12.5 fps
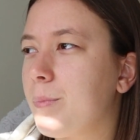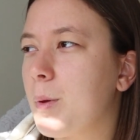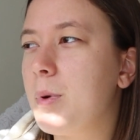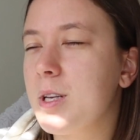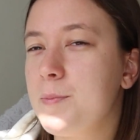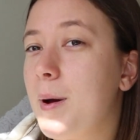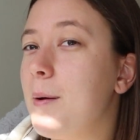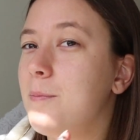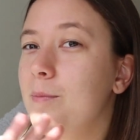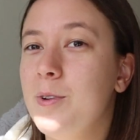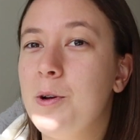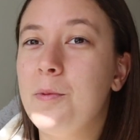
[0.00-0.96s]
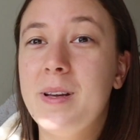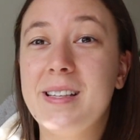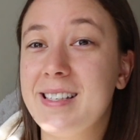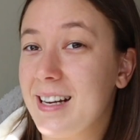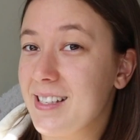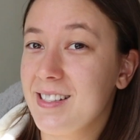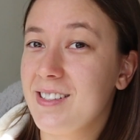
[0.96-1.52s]
But it's by no means
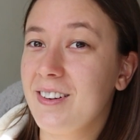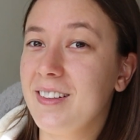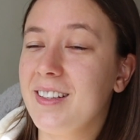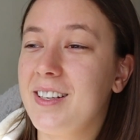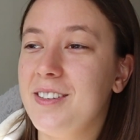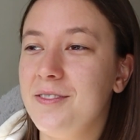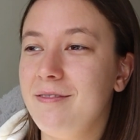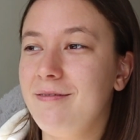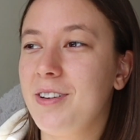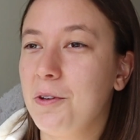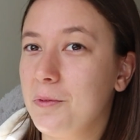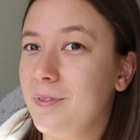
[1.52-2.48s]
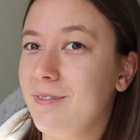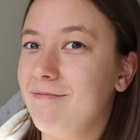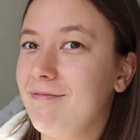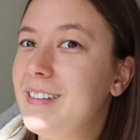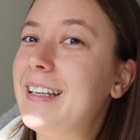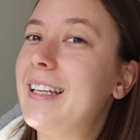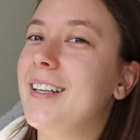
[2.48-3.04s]
necessary. Like, you don't
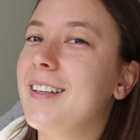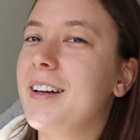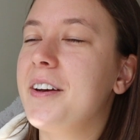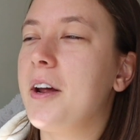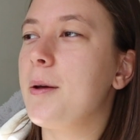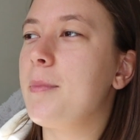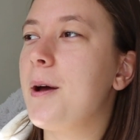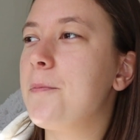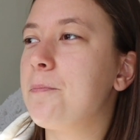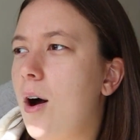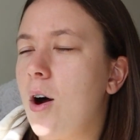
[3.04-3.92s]
need an iPad.